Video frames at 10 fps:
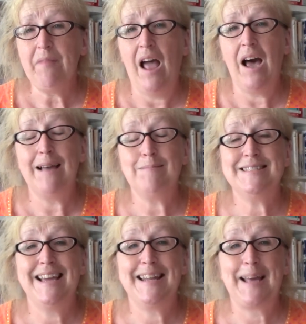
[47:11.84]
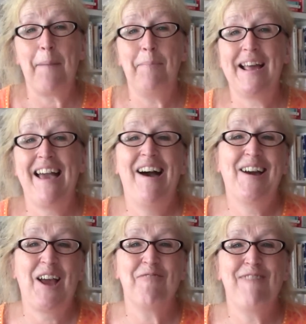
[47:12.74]
I am sending a big
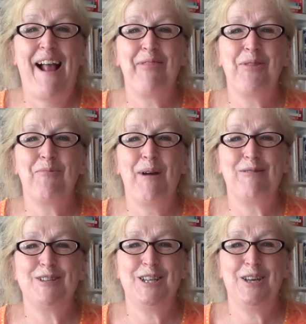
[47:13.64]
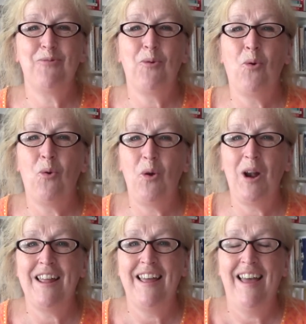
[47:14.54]
hug around the world to you
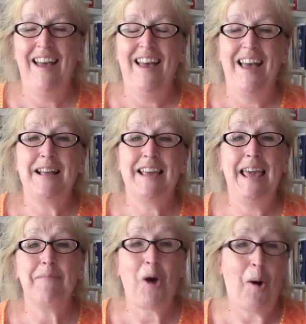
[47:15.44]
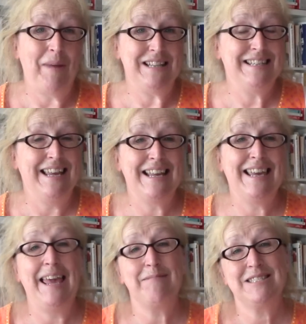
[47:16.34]
all. Keep commenting,
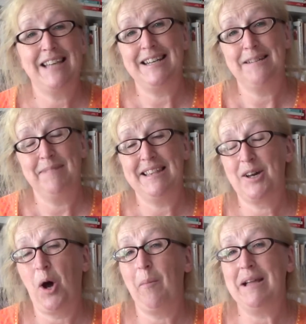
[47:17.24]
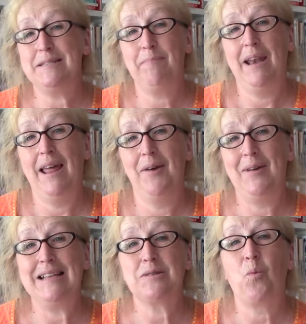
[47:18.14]
keep sending me the comments below.
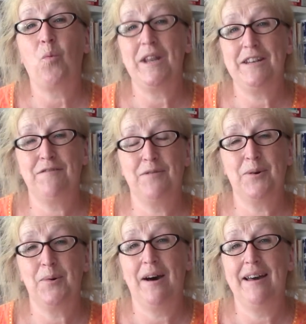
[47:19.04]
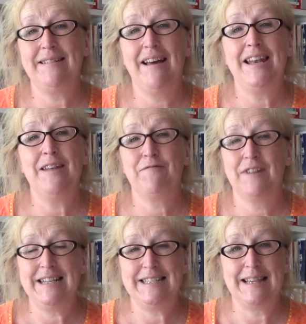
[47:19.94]
It's wonderful. I love
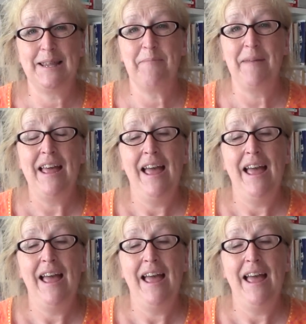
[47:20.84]
reading them.